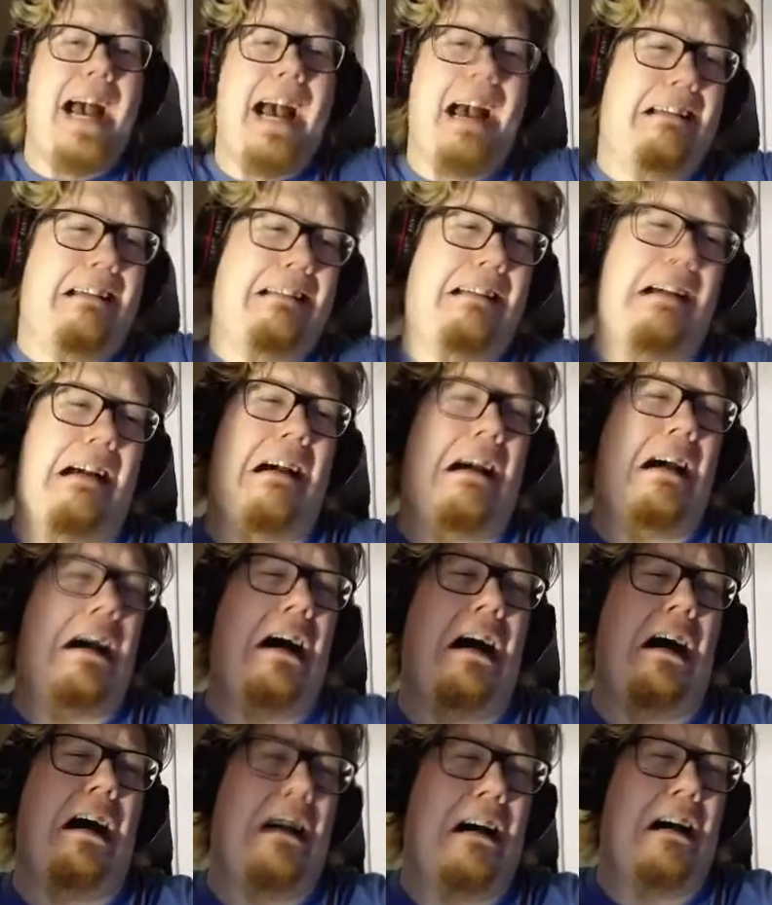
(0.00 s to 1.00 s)

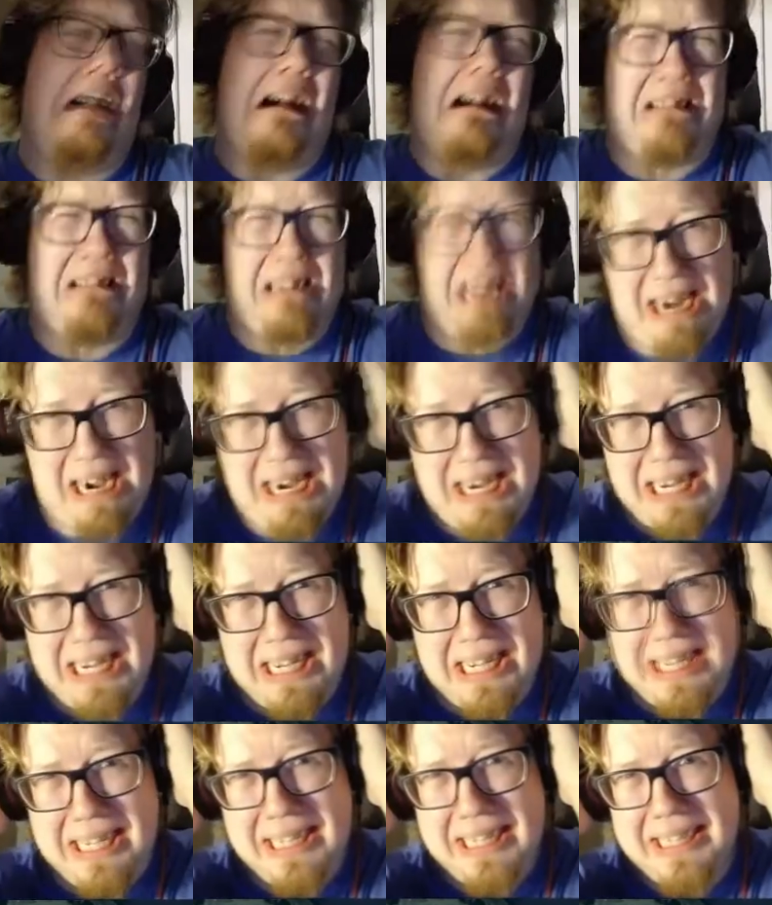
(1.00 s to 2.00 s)
Oh
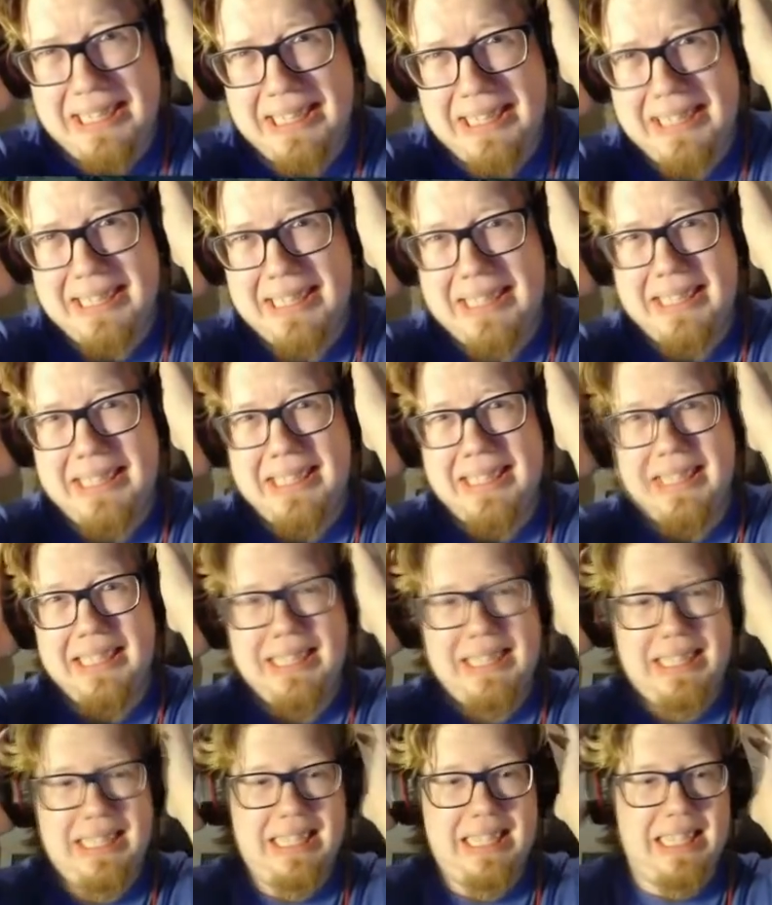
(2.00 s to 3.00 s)
god!
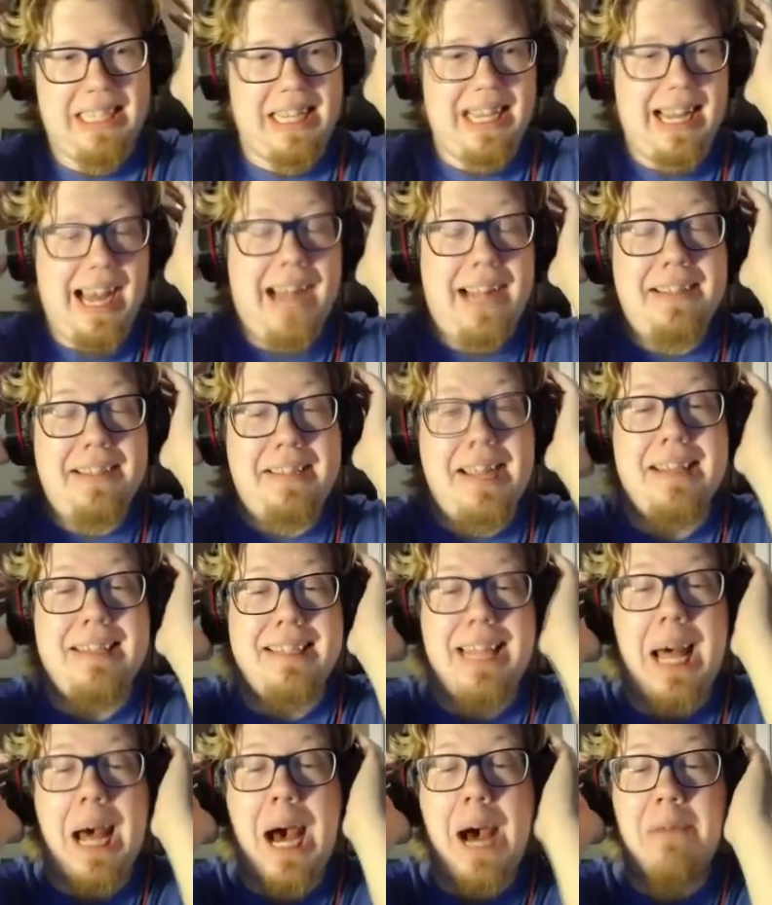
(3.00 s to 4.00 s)
And she's
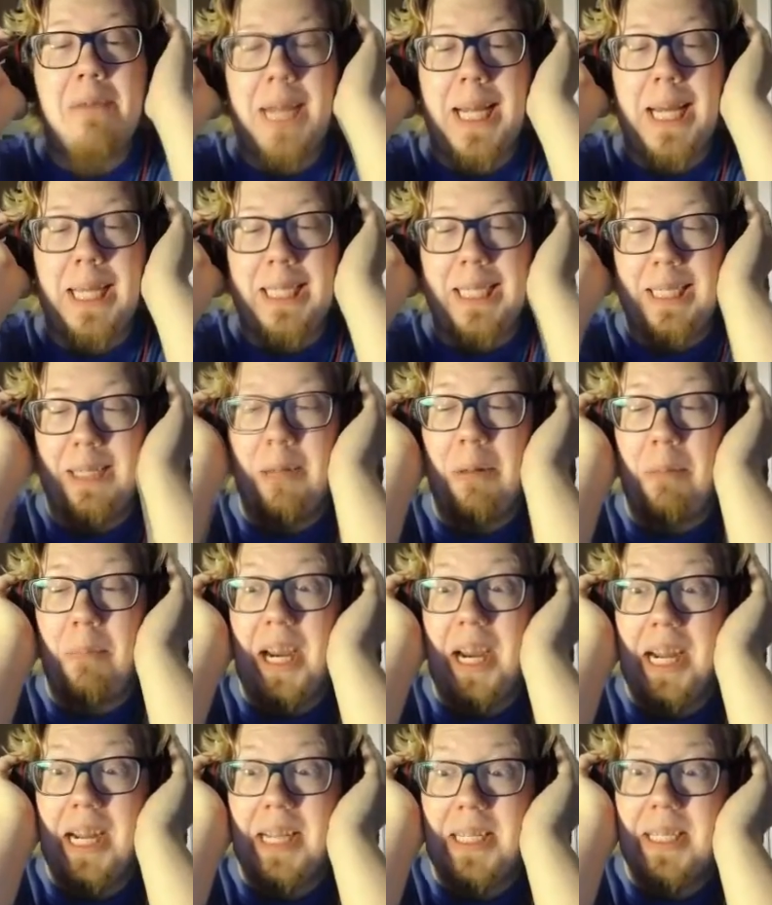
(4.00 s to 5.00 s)
laughing, that little
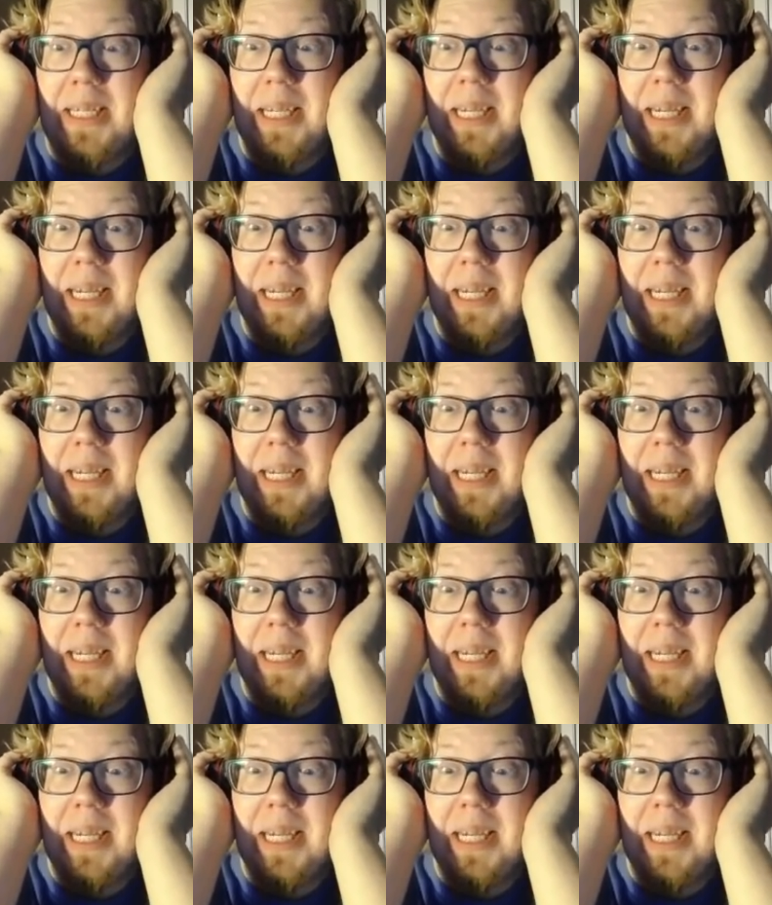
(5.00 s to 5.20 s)
bitch.